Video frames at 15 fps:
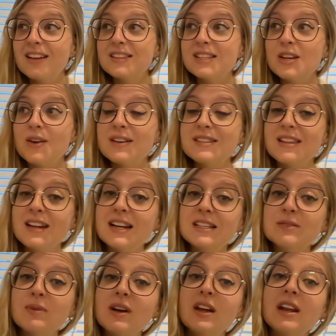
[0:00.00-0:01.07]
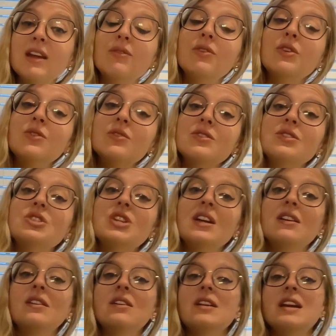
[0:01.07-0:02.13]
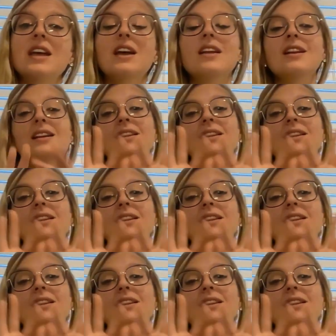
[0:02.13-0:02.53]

I'll see you guys in the next one. If you're new to this channel, again,